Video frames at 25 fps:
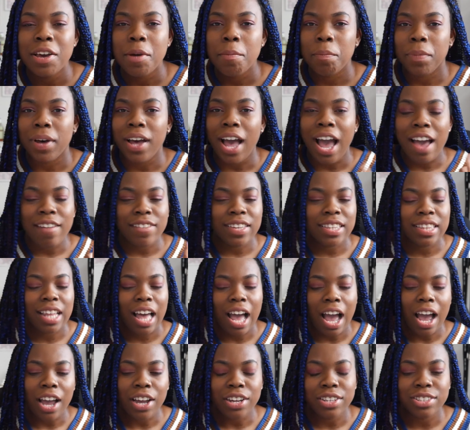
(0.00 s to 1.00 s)
But having
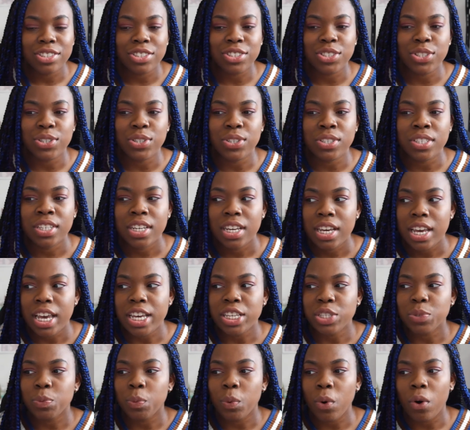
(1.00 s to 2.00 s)
that attitude
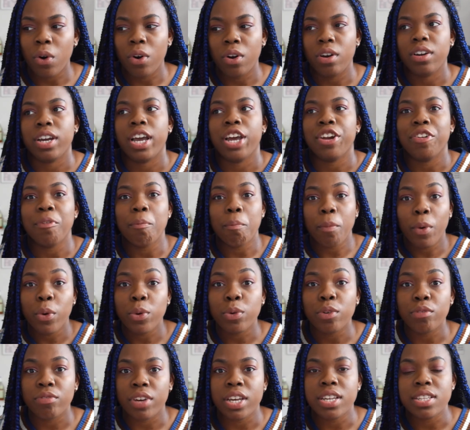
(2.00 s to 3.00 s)
is what kind of
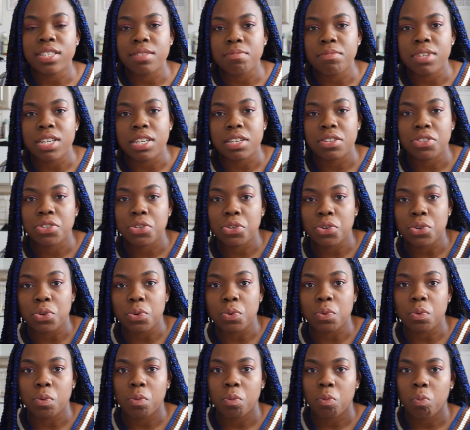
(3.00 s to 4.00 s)
motivates me
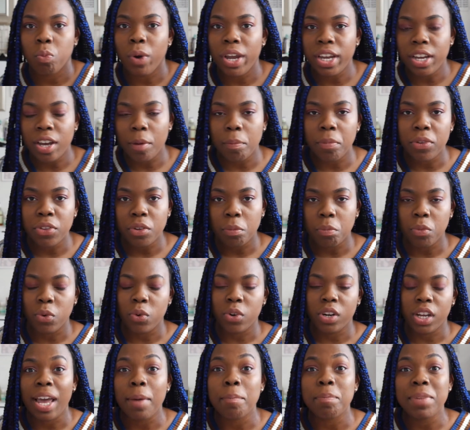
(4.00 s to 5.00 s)
to wake up in the
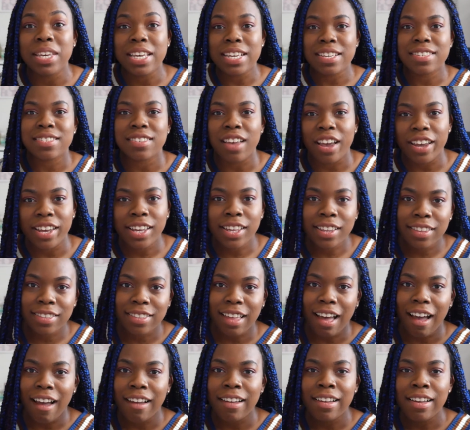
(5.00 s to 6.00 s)
morning and be excited
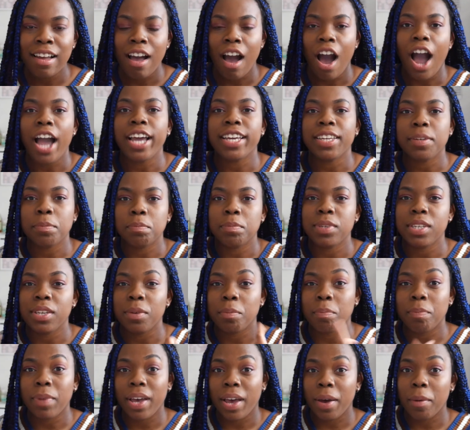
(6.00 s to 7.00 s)
that I can be a
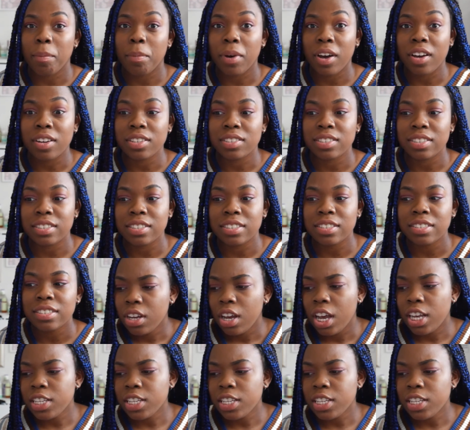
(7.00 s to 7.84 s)
better person.